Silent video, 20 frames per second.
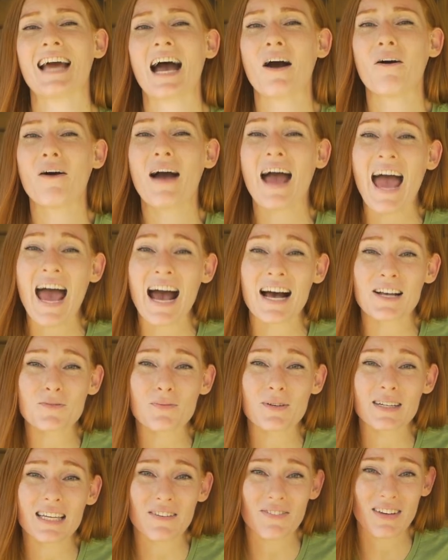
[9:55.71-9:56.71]
Now,
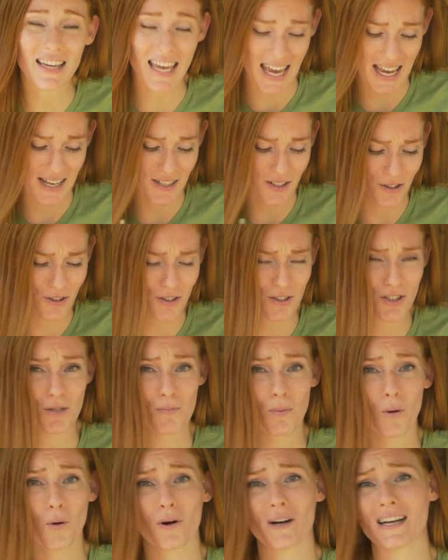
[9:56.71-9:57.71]
as we're giving Hazel the
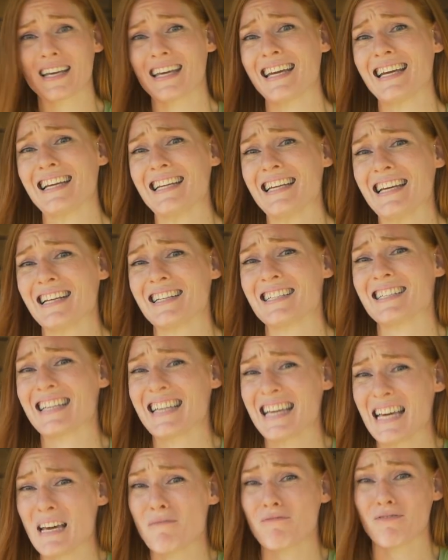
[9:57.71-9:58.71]
support he needs to
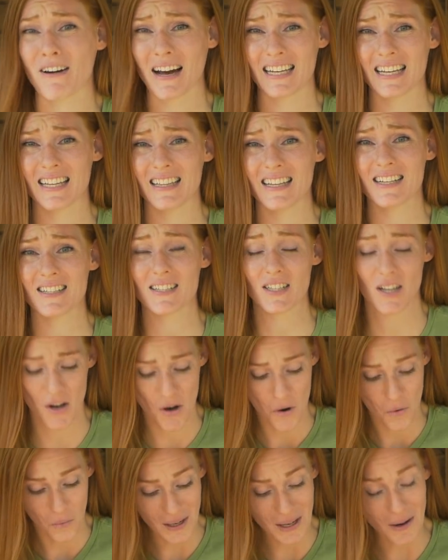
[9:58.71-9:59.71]
keep fighting this,
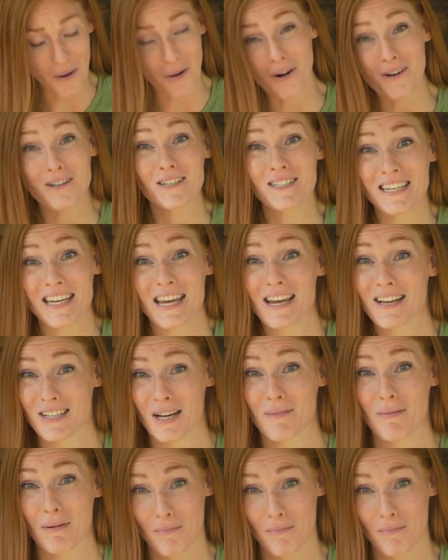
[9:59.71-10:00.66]
we are seeing some